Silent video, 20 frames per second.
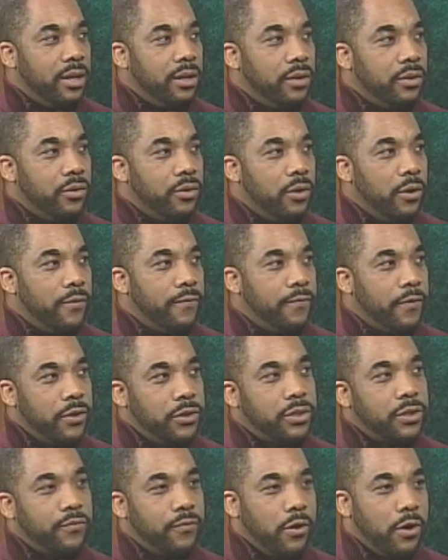you know,
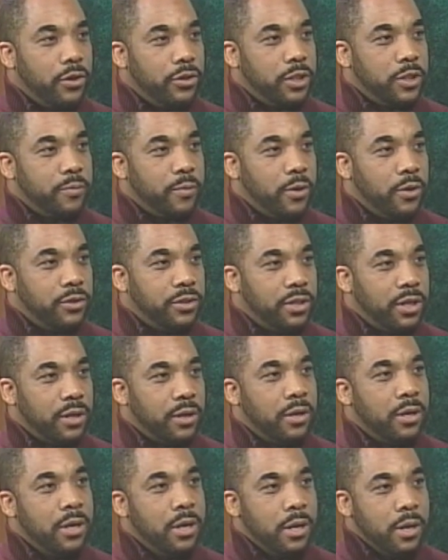first of all, you're supposed to
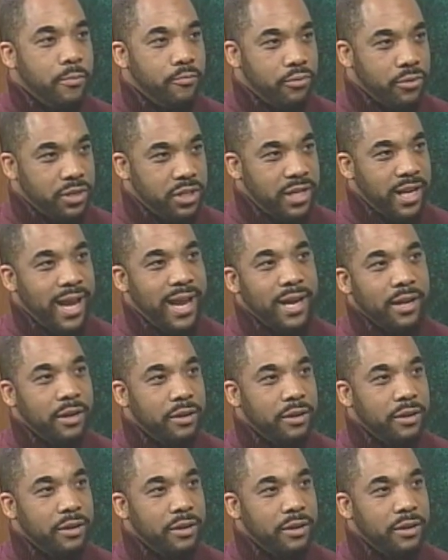protect